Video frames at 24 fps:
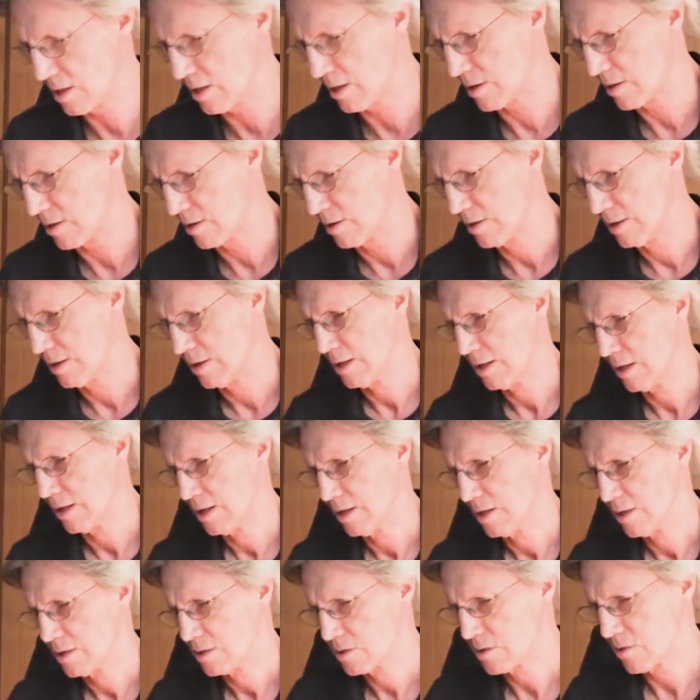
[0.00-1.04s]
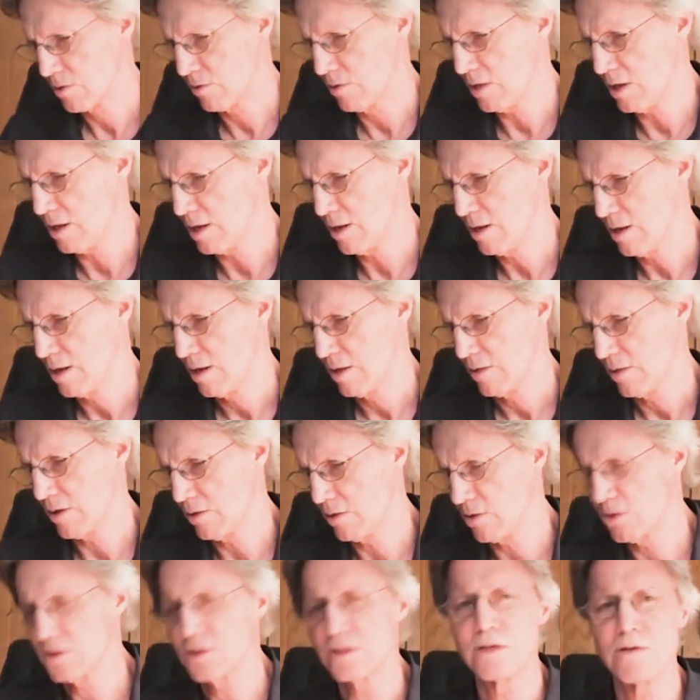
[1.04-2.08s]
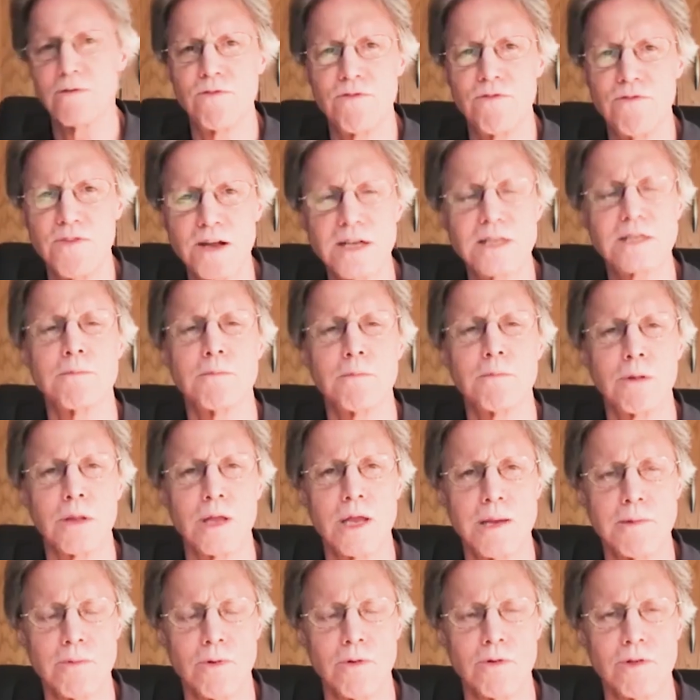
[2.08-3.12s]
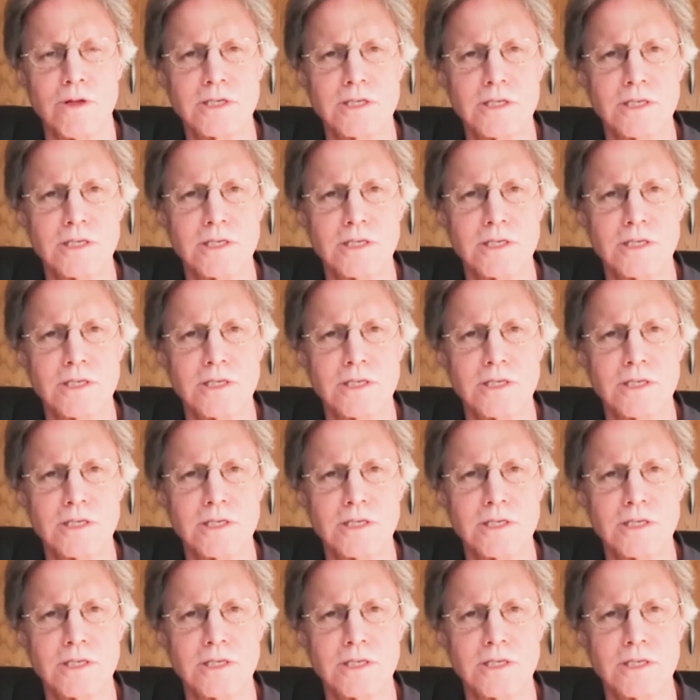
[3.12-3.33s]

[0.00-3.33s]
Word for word: content. So the then there's the victim blamer.